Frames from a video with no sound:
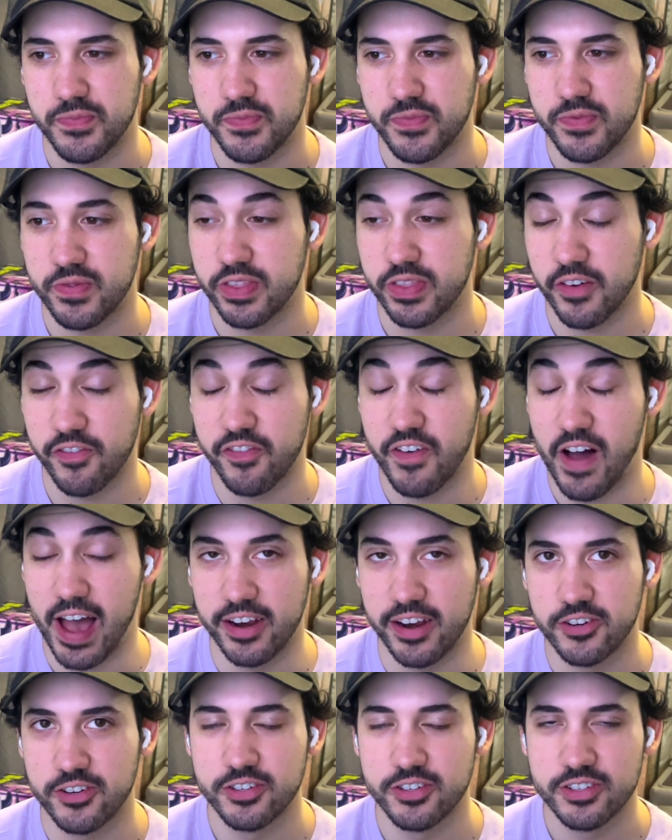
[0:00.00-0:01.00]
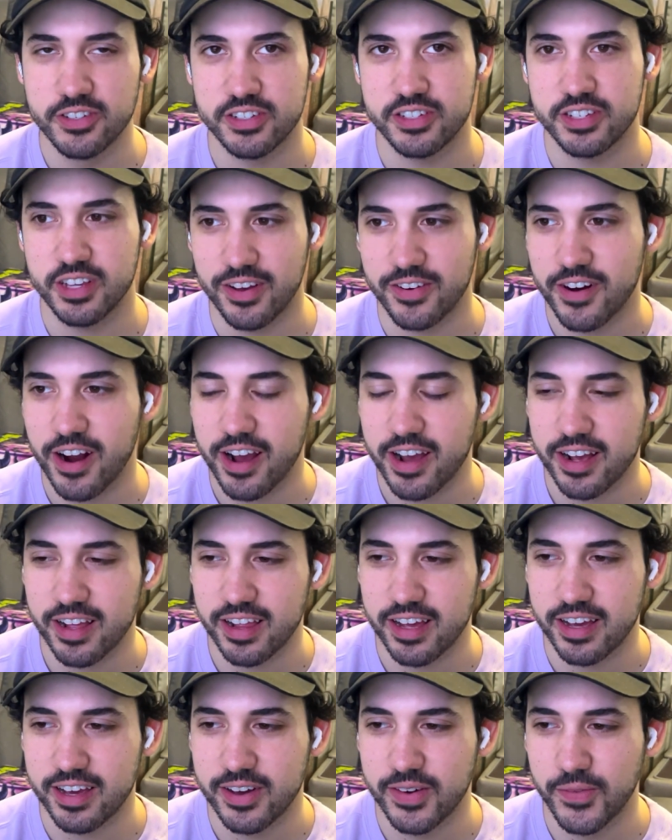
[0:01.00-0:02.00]
the finals, right?
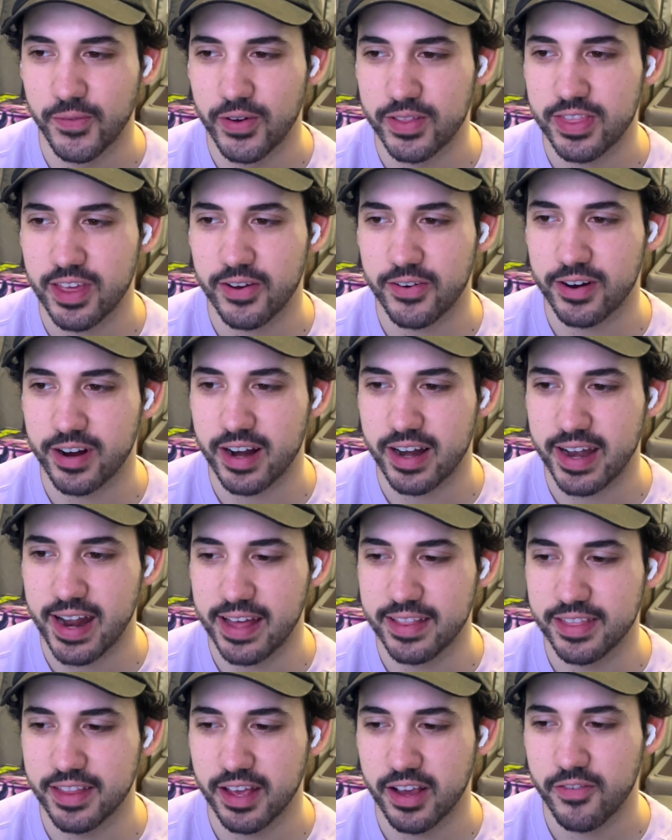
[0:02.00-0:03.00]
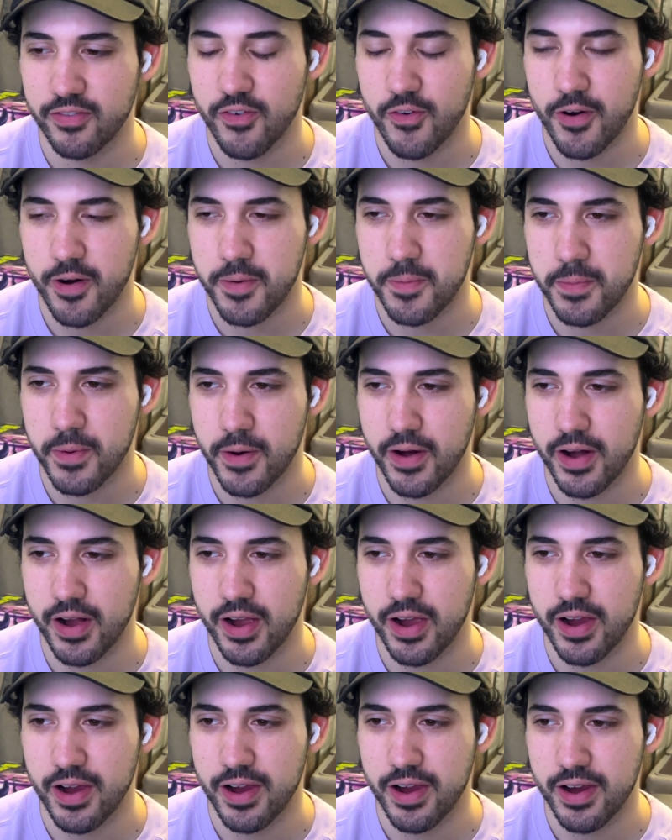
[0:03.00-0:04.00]
Like what they were intending for,
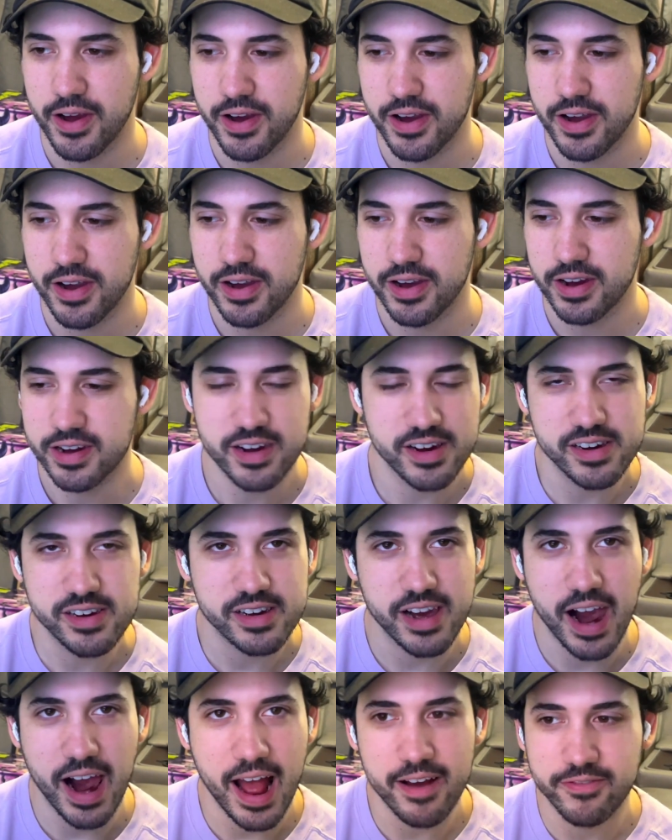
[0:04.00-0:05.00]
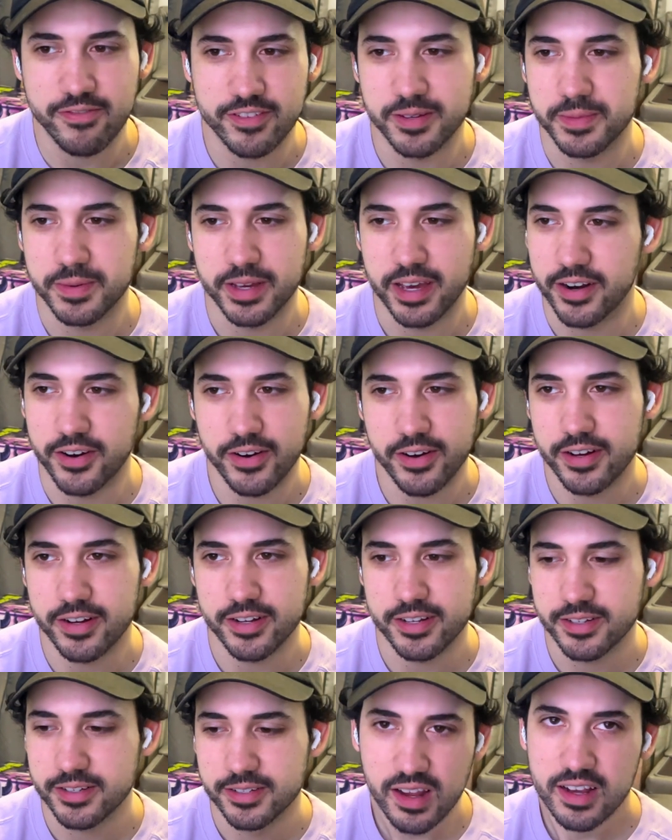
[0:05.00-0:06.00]
but it didn't have to be at
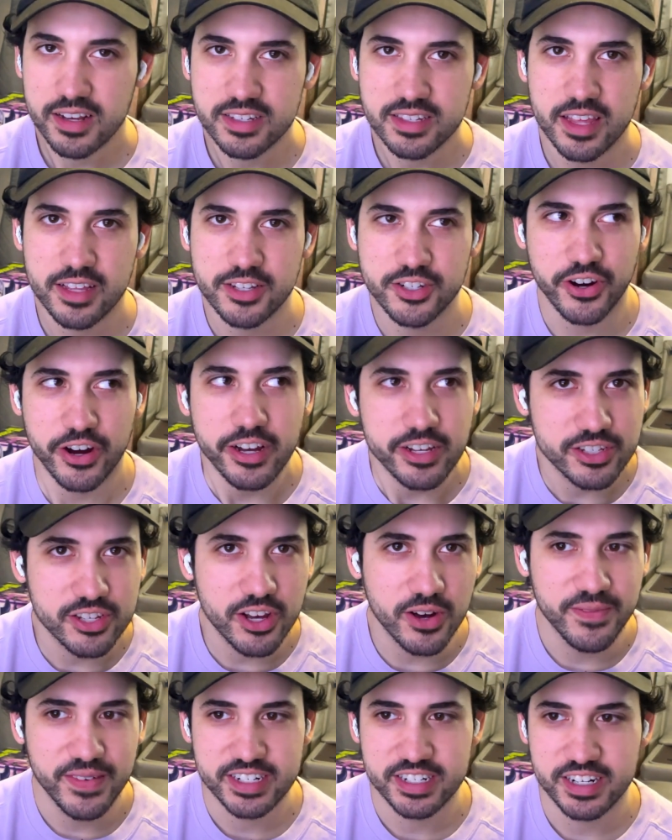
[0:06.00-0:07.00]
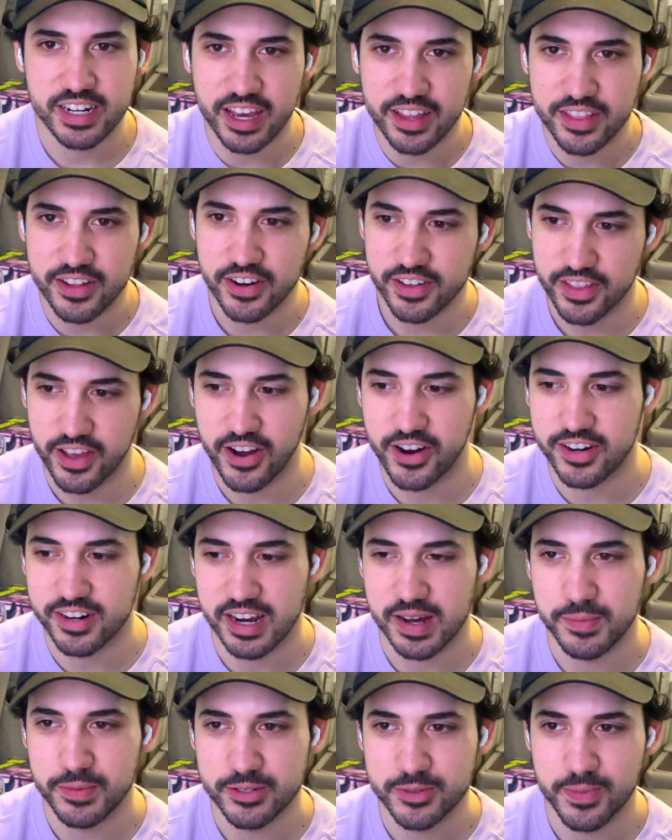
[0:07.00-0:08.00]
all, because they train so much together and they are
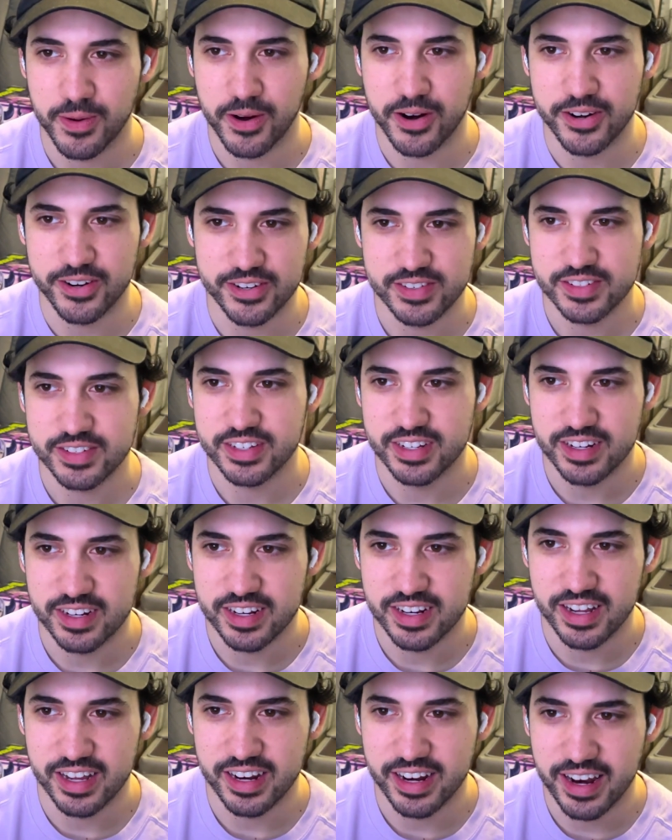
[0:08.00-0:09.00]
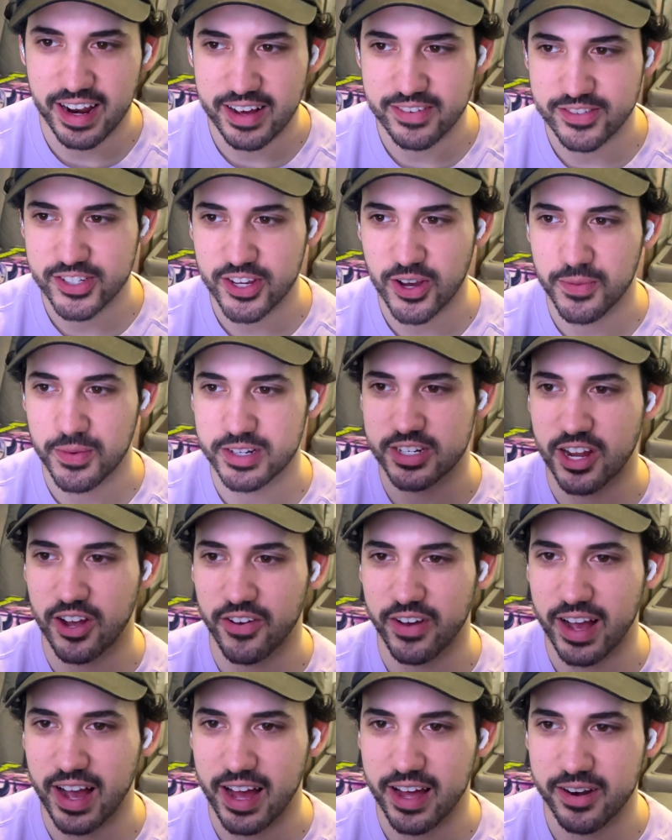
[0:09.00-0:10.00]
doubles partners and have so much
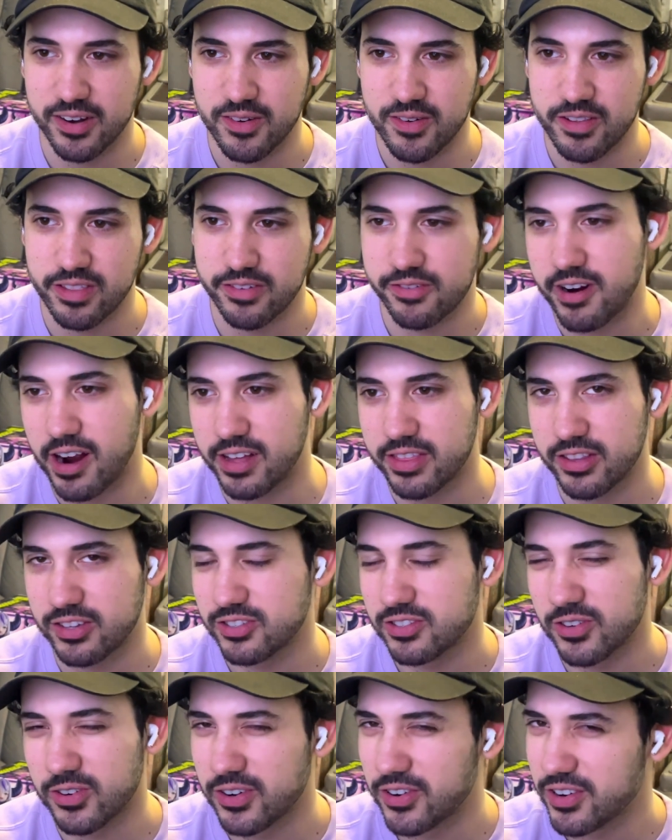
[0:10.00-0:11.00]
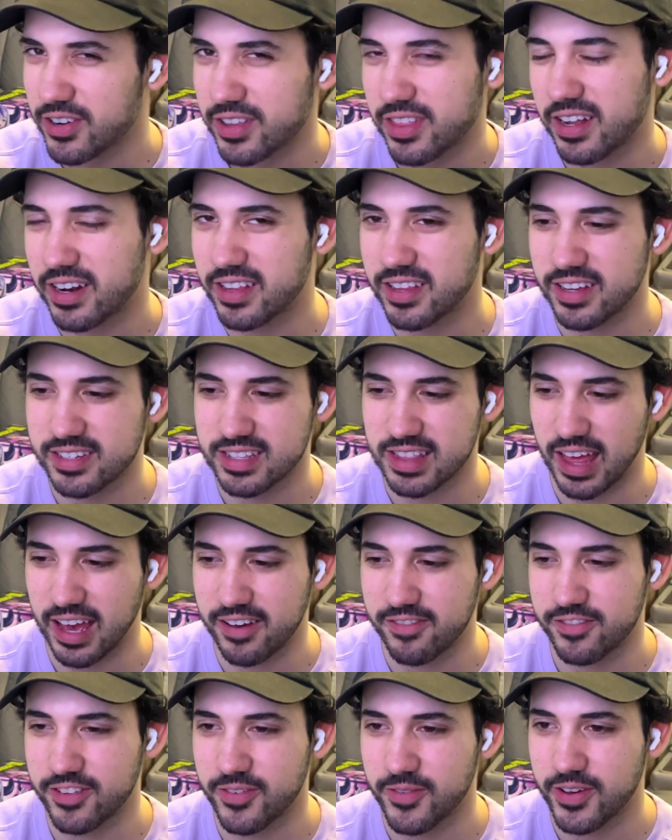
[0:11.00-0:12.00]
going on throughout the story that it doesn't
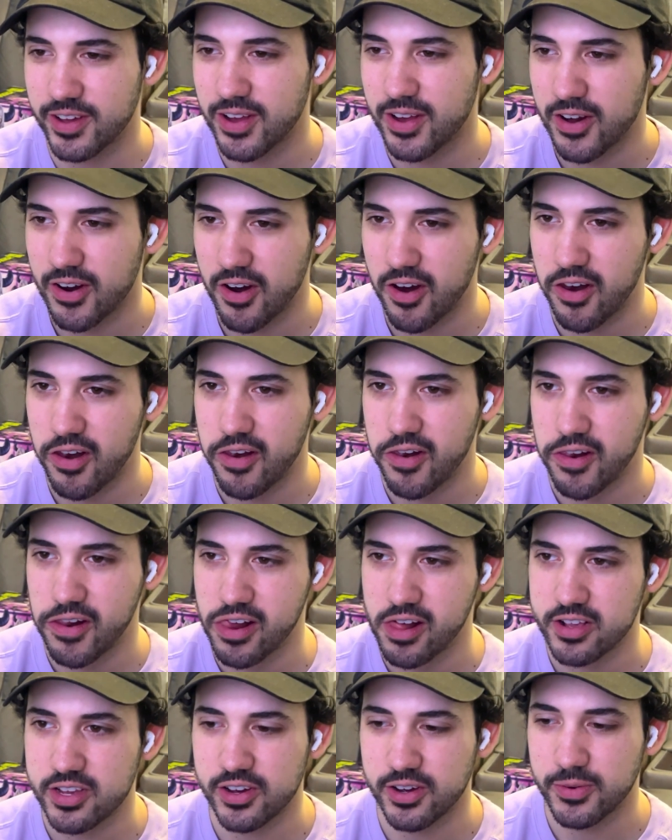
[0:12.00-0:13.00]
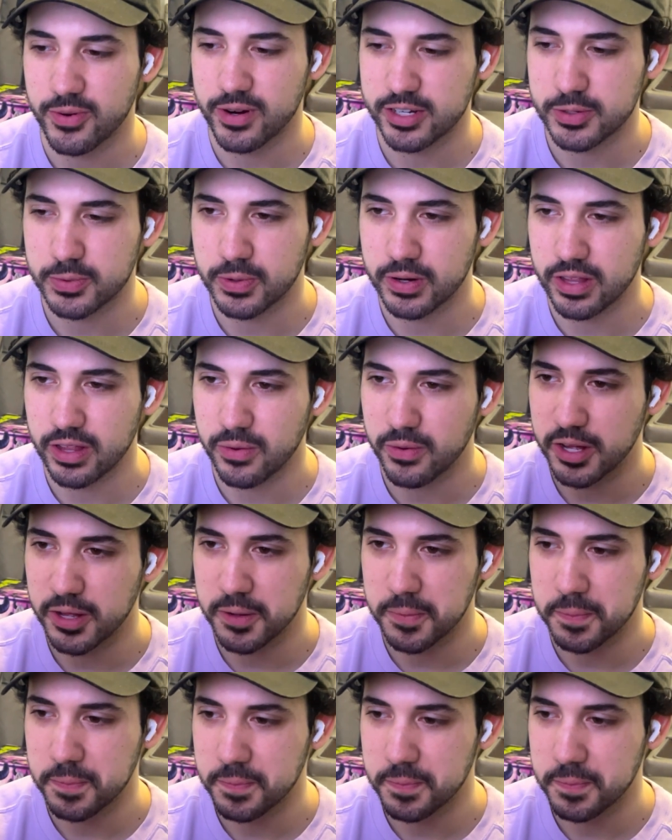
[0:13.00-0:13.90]
have to be. So it works really well.